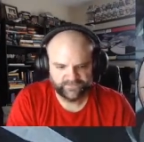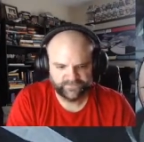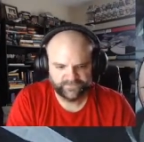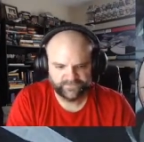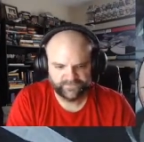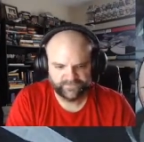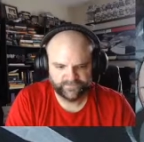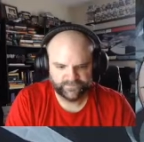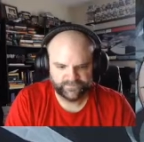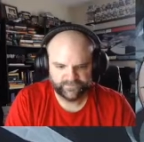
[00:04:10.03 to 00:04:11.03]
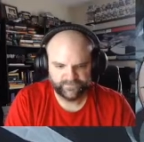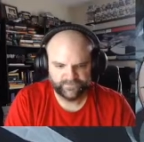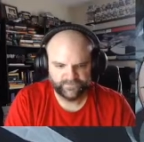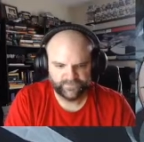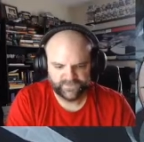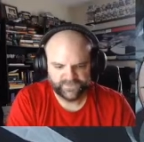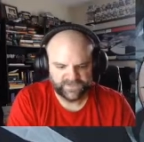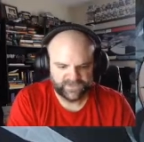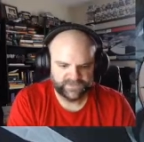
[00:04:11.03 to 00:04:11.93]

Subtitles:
No one is speaking in this clip.